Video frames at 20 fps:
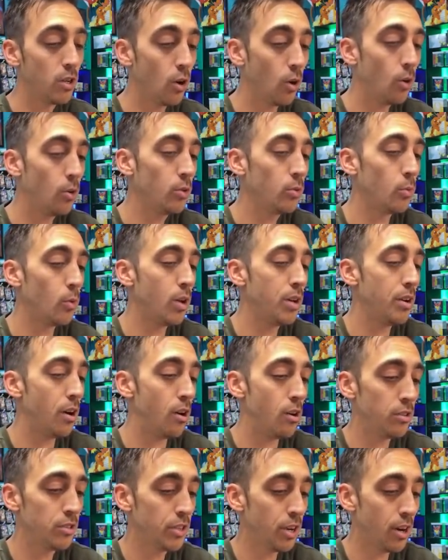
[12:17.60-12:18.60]
gold, one
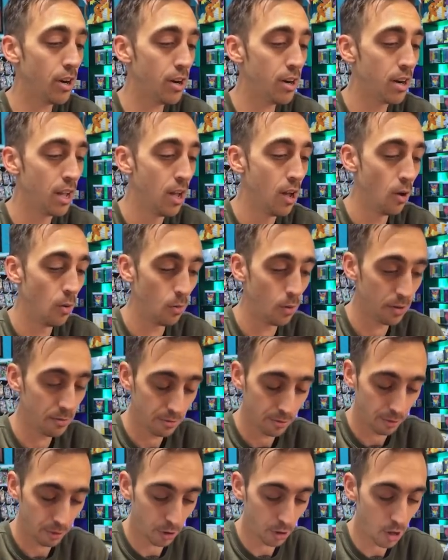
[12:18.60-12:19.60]
alt art, one
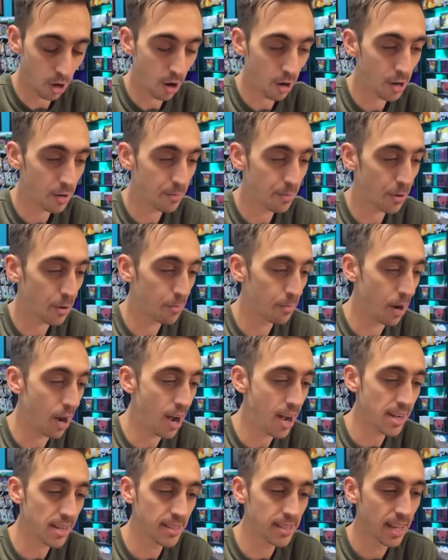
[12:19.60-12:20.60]
full art per
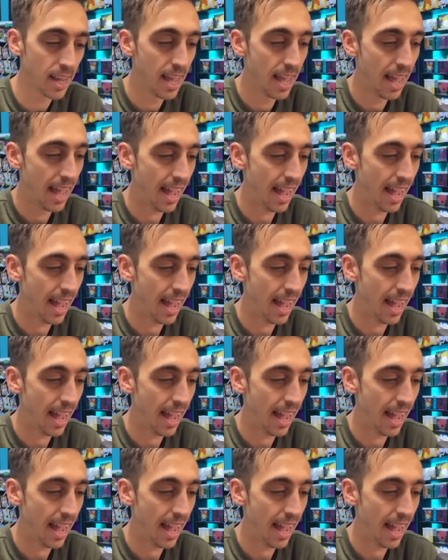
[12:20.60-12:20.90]
box.